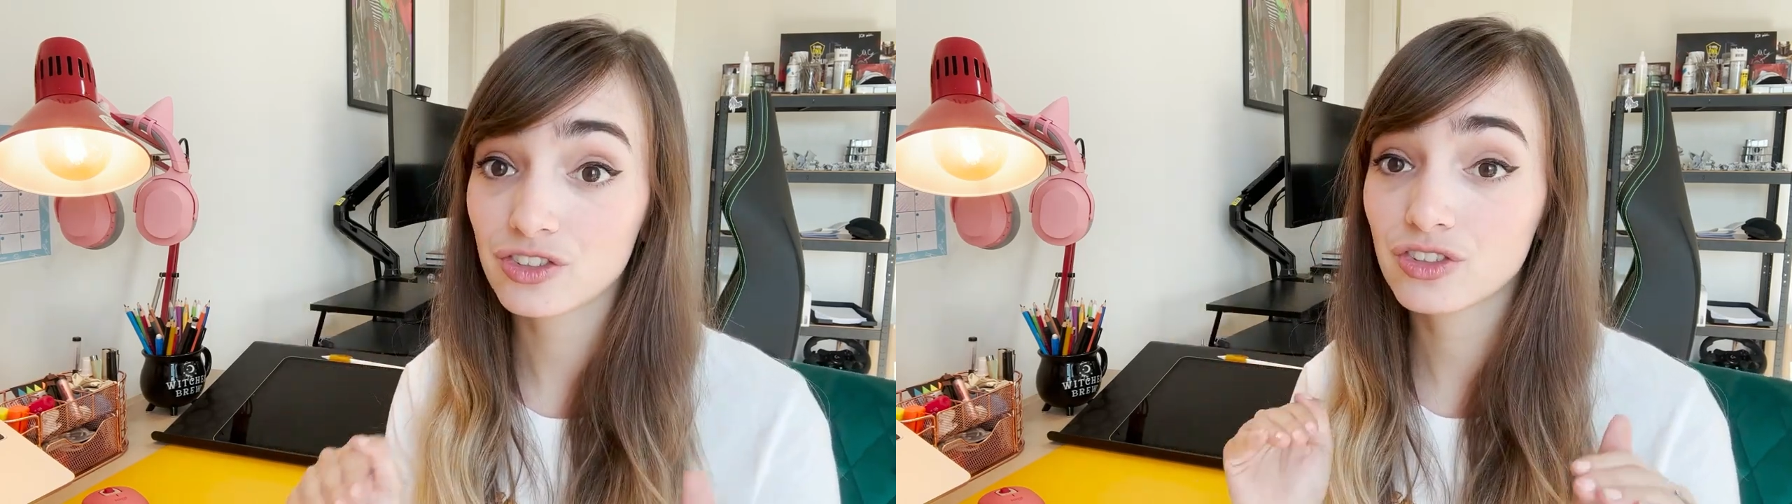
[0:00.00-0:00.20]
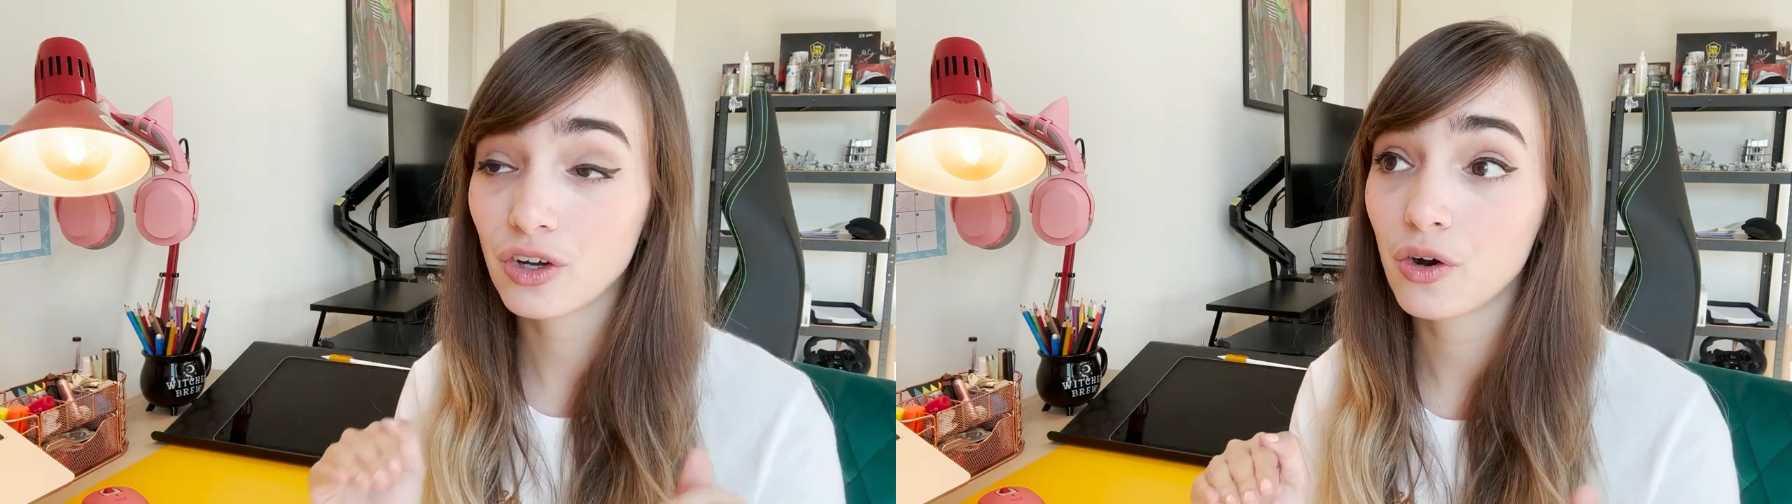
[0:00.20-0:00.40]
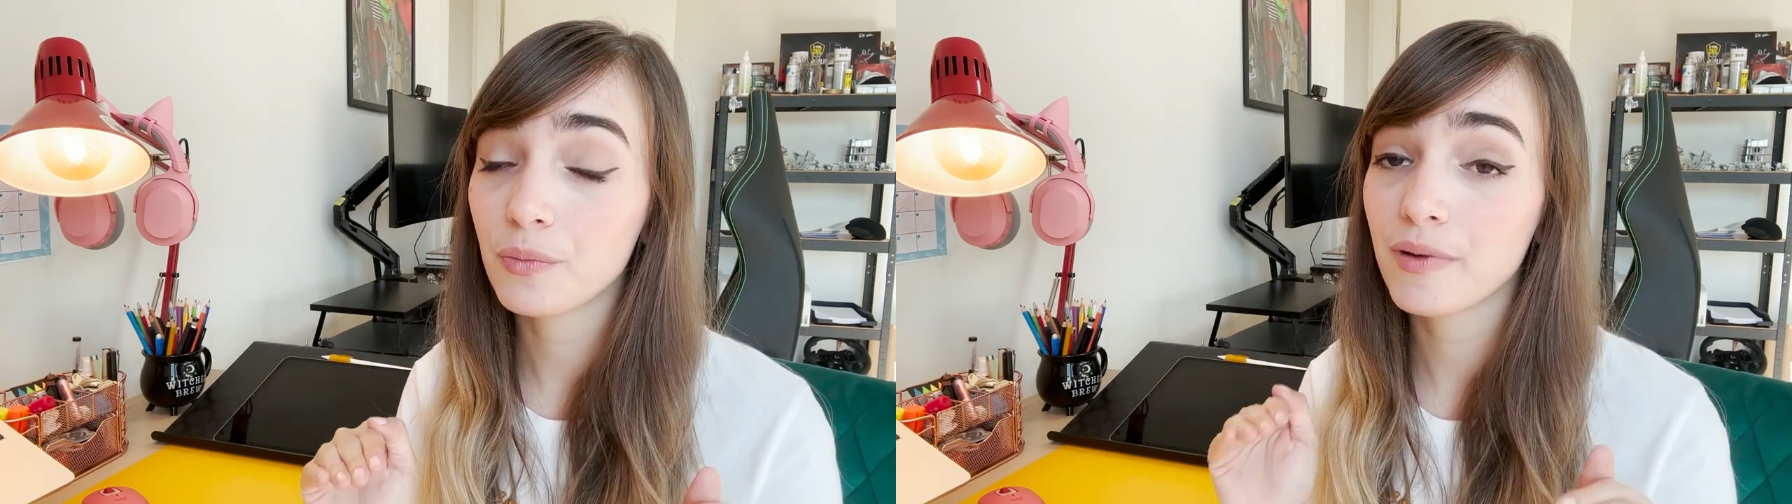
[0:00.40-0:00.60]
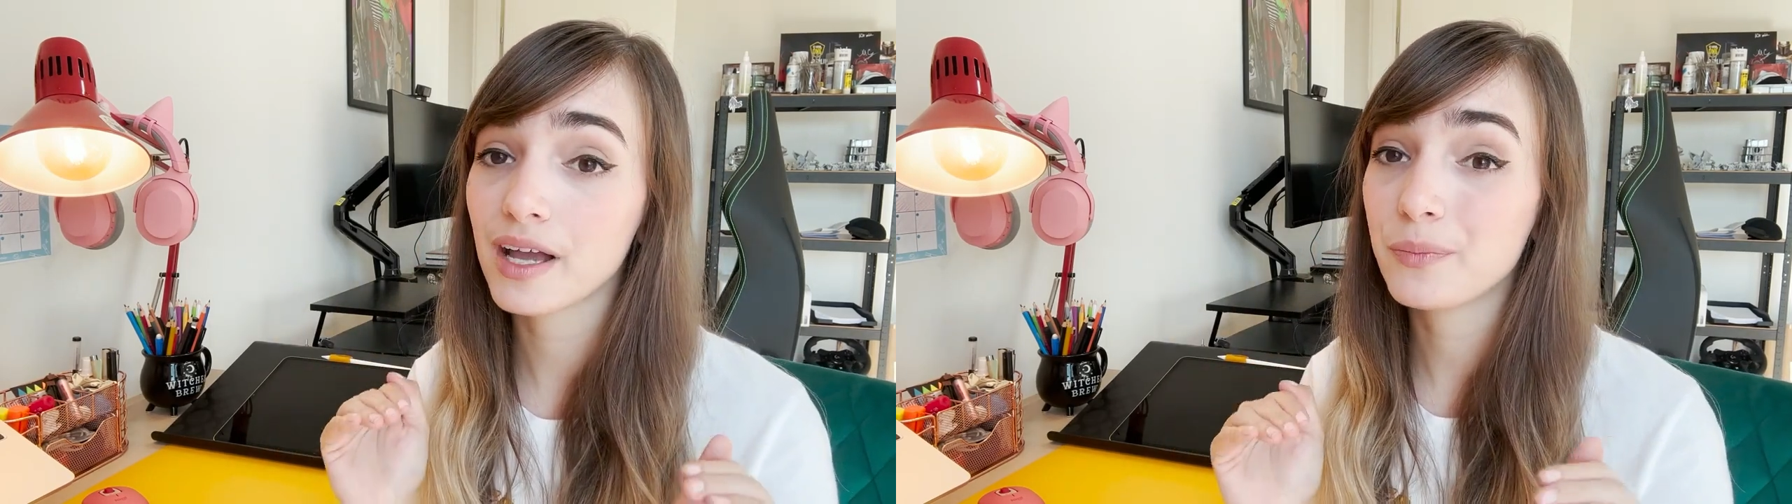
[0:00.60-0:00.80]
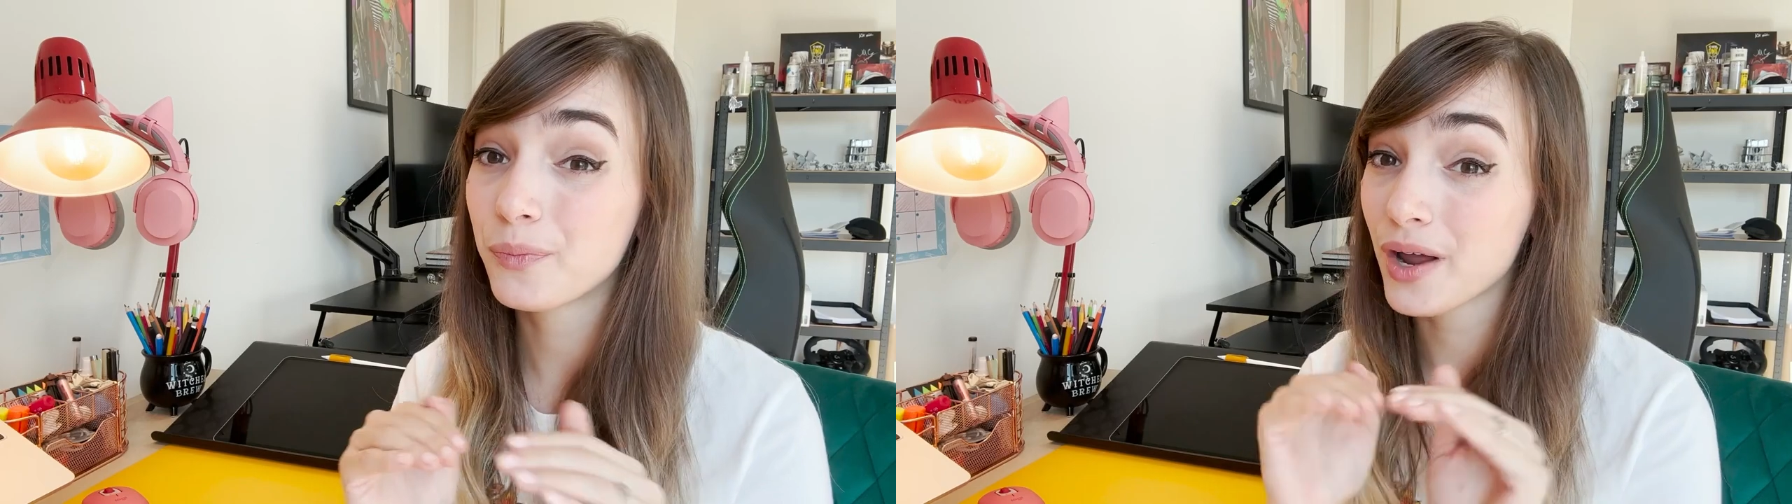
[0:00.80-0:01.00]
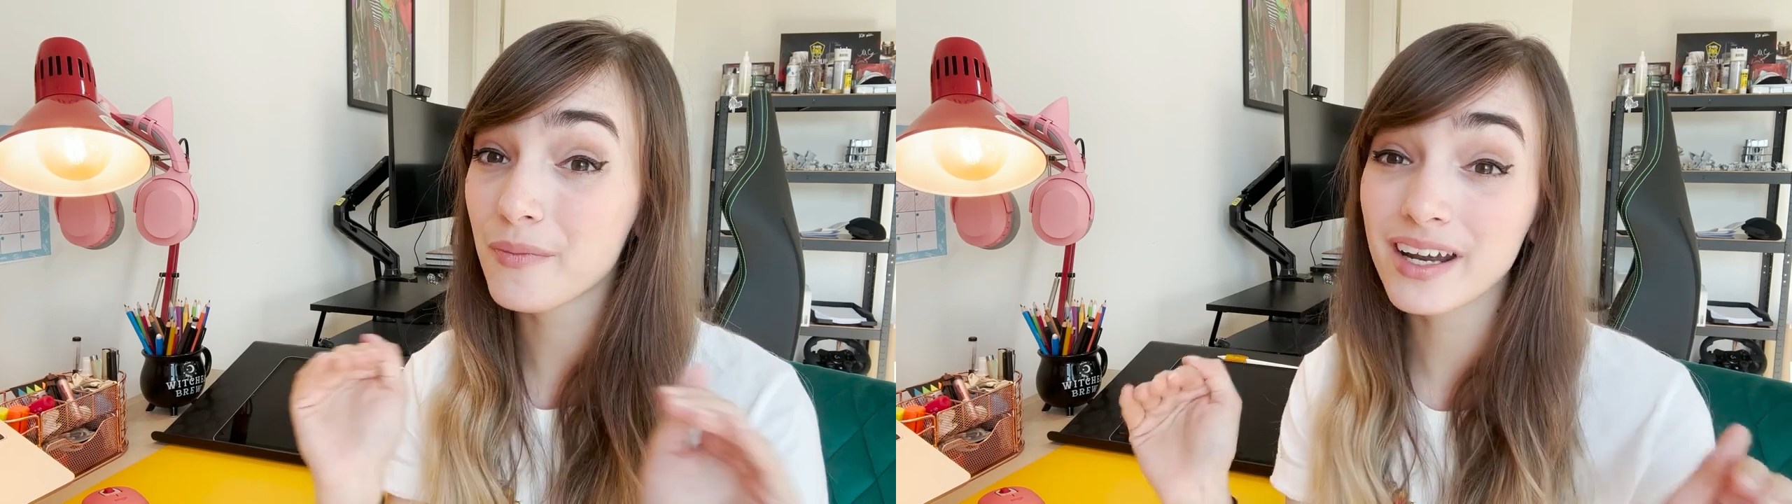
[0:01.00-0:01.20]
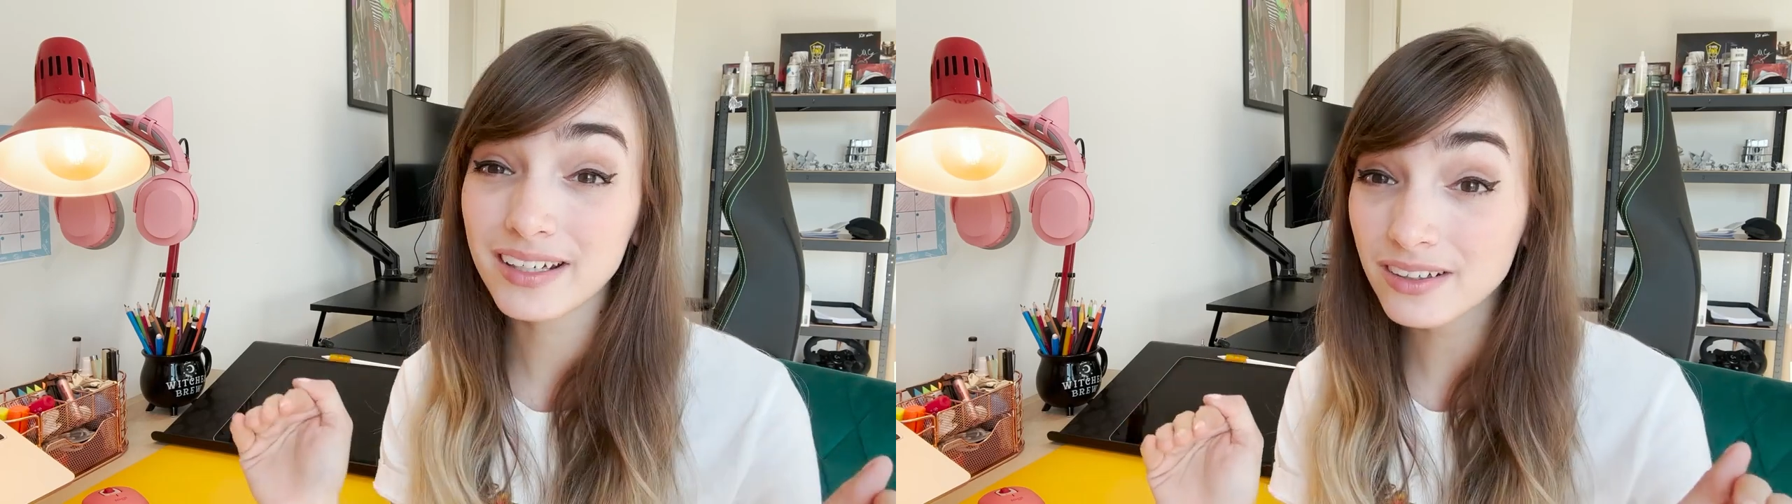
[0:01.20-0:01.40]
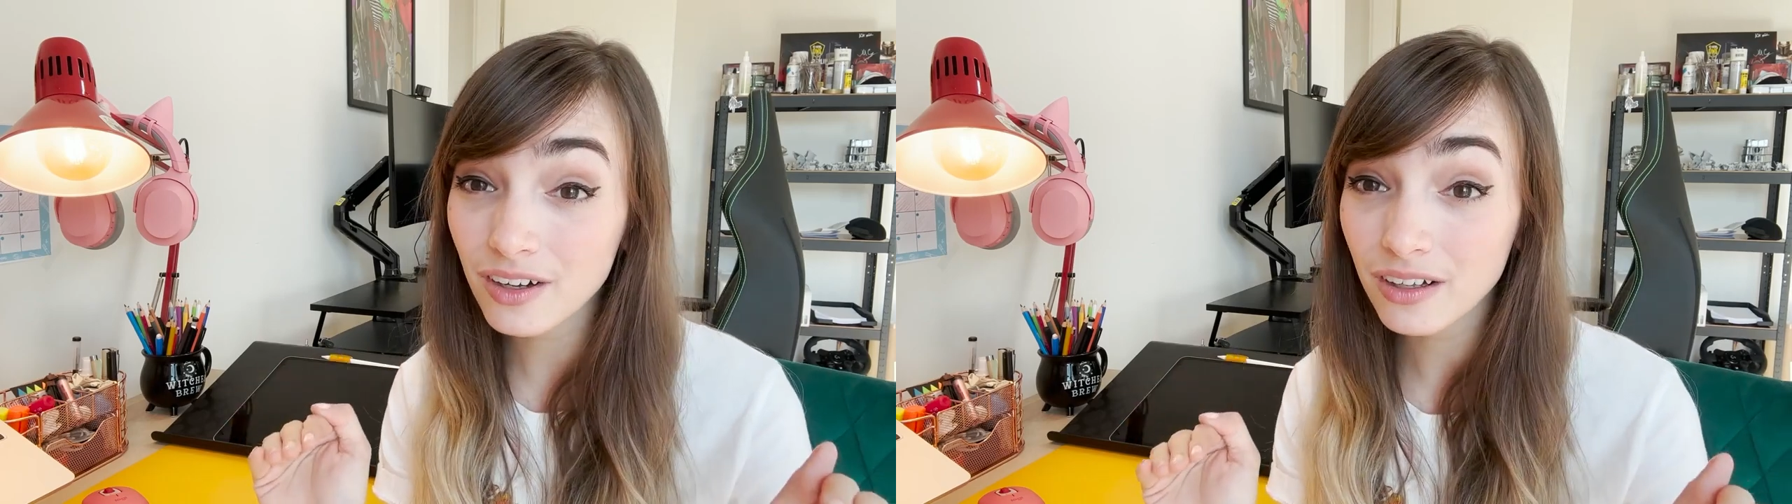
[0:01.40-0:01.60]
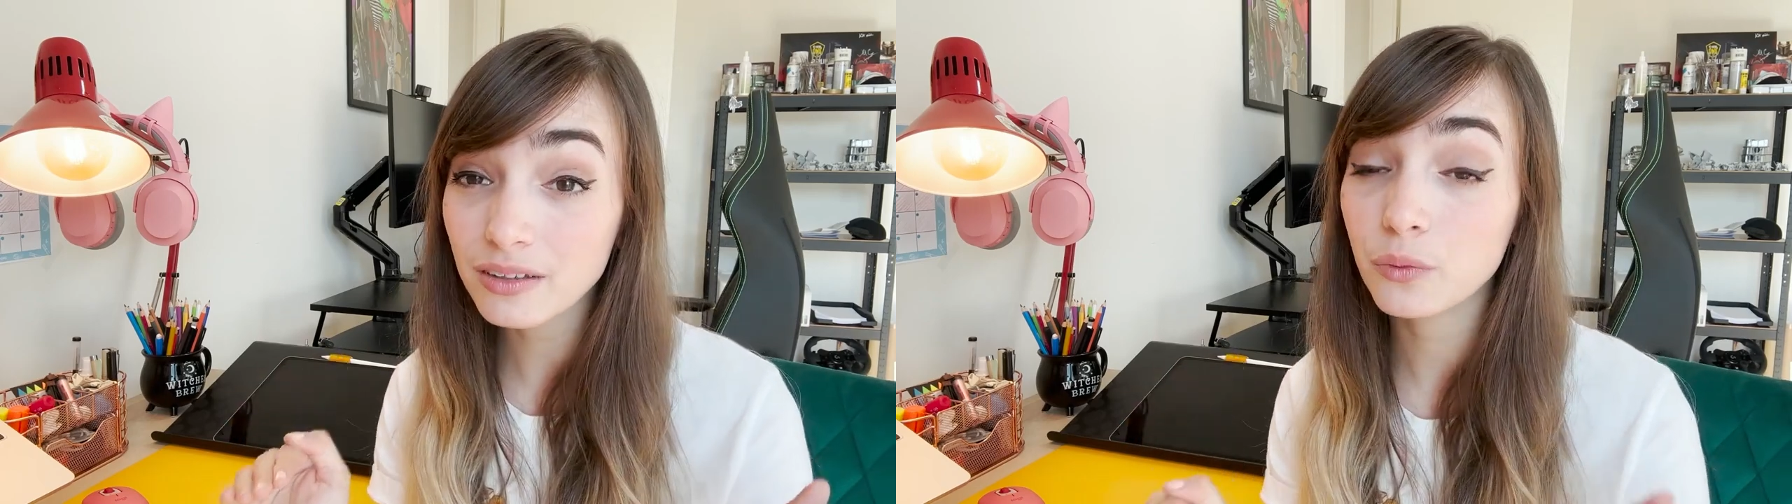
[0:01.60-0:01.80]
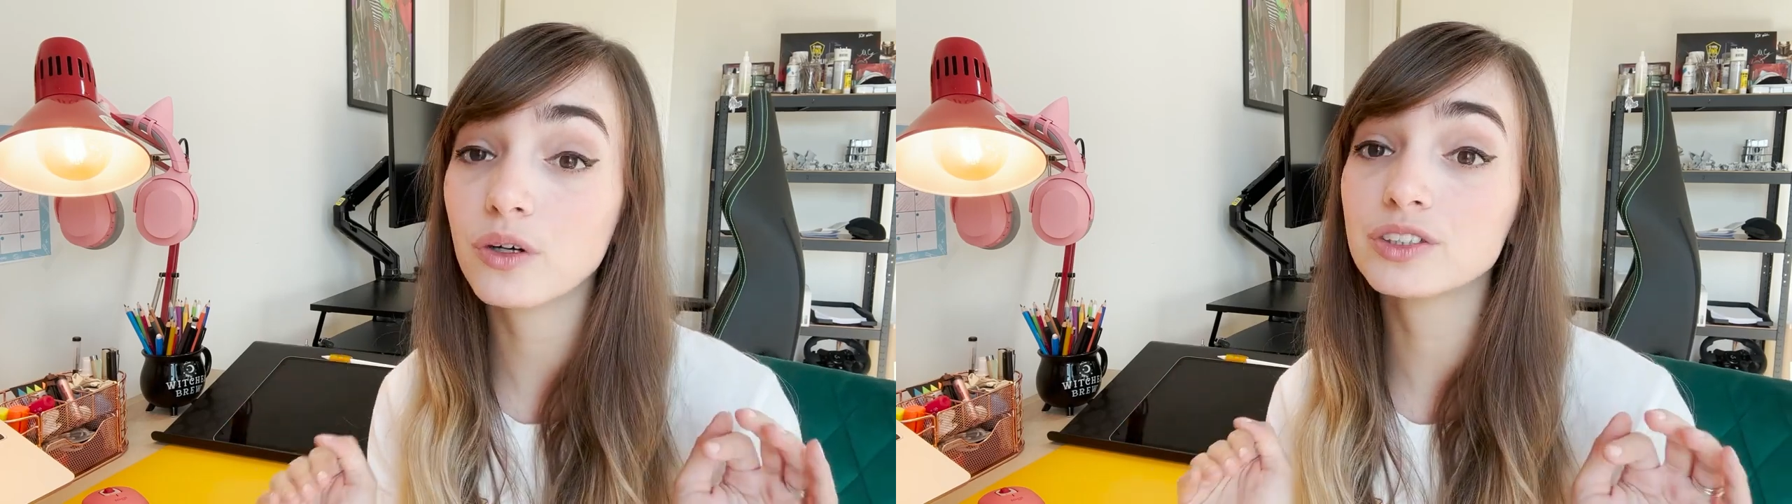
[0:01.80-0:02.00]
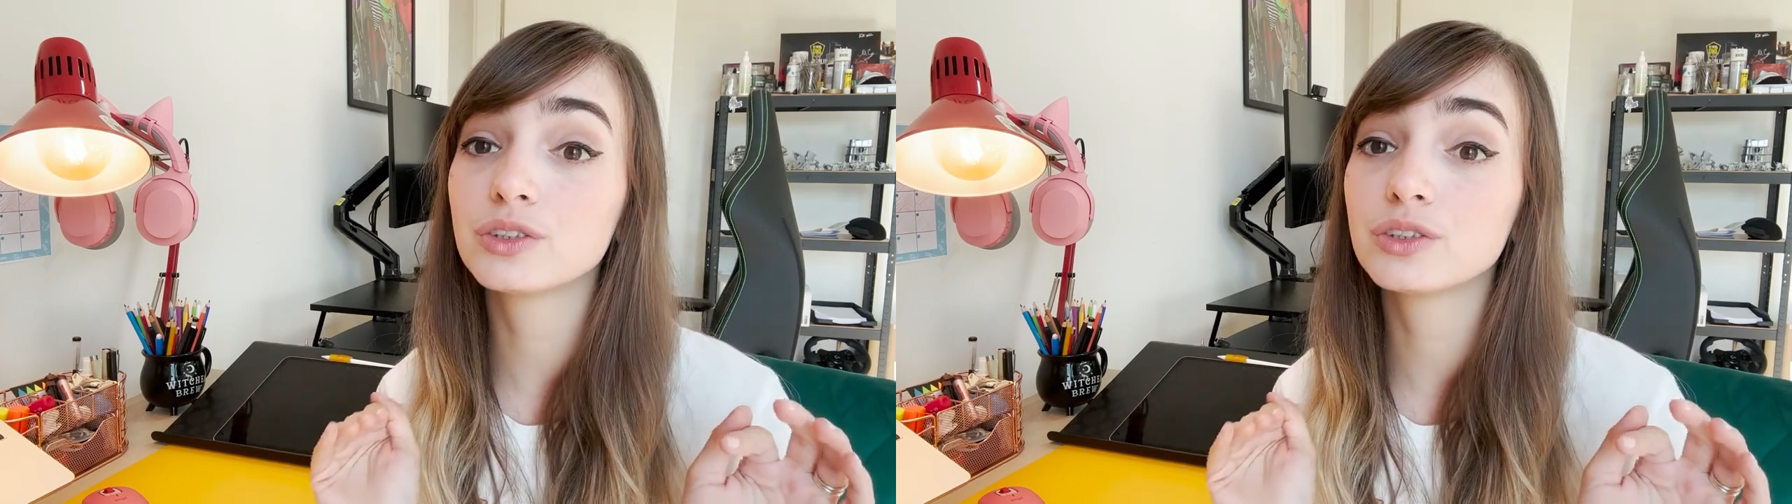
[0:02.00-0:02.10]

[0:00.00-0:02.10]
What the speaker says: so my primary goal was